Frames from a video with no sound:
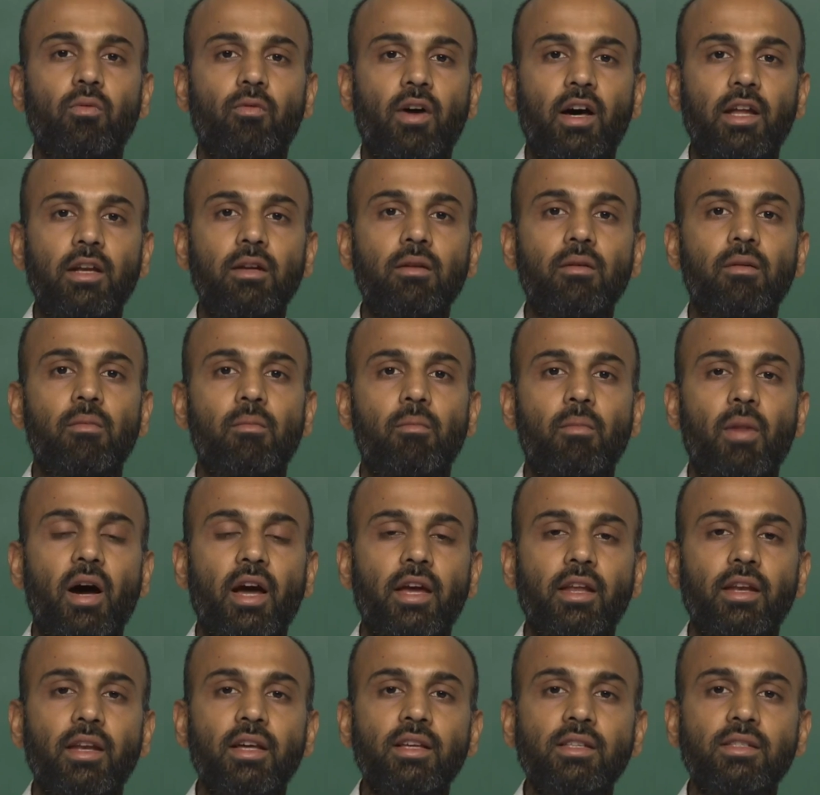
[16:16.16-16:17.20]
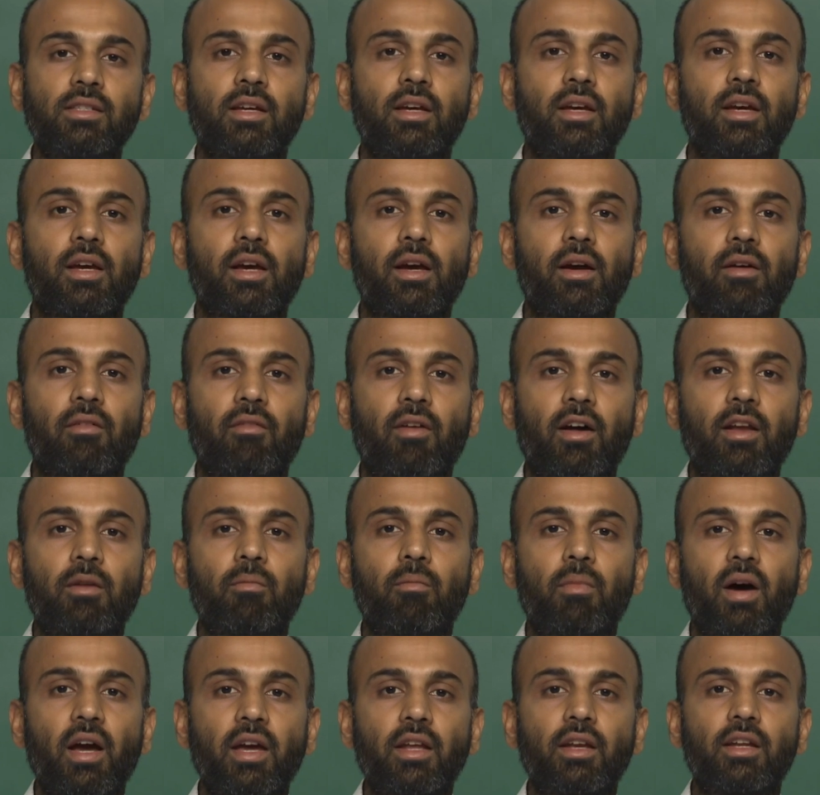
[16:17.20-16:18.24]
1 minus
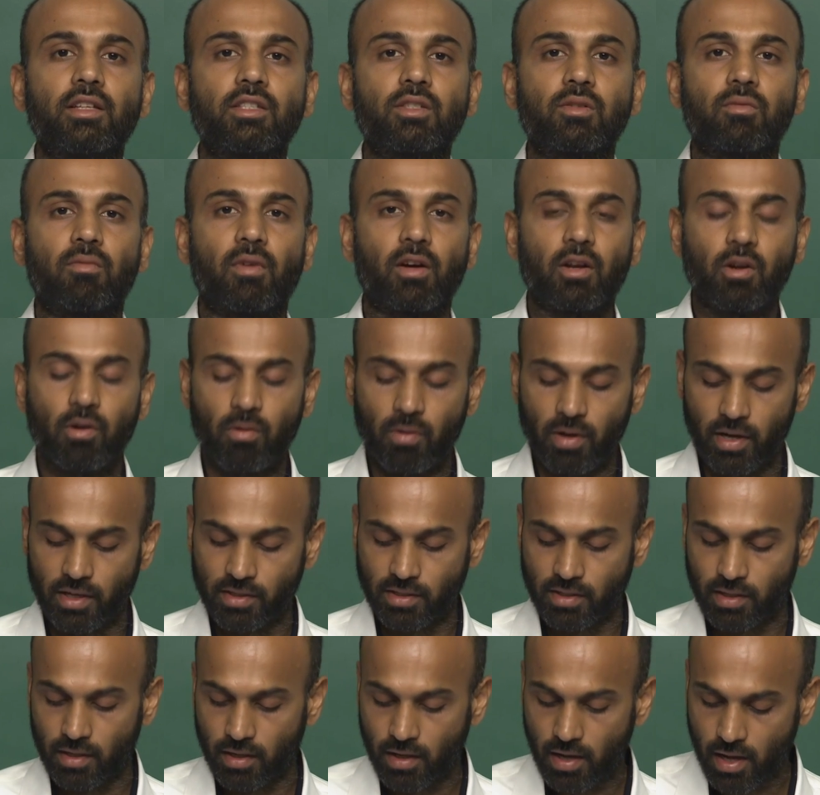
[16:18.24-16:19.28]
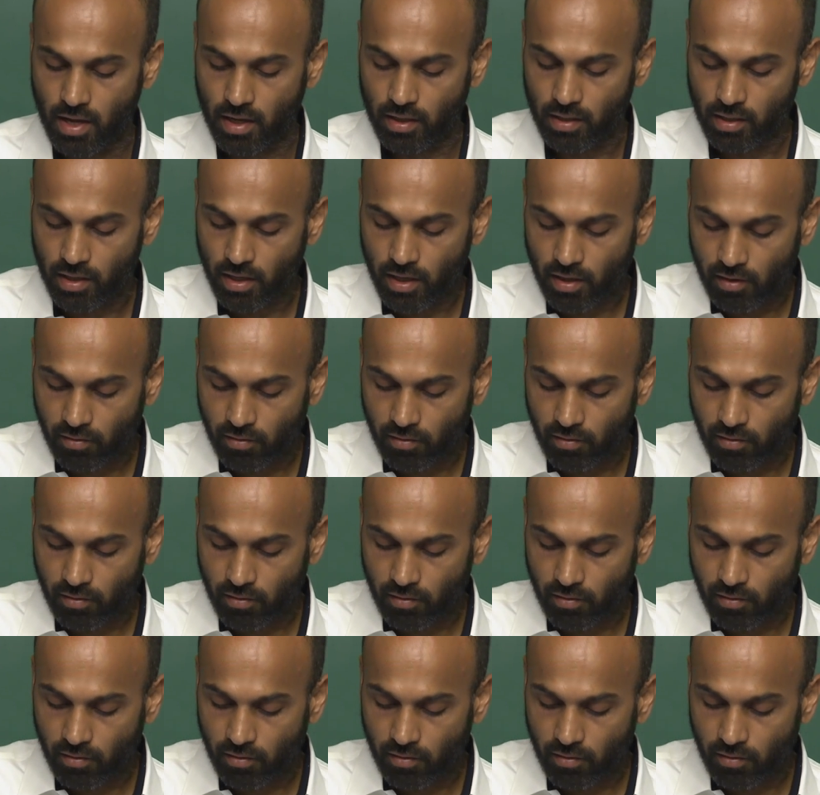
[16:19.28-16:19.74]
1 minus 1 over SNR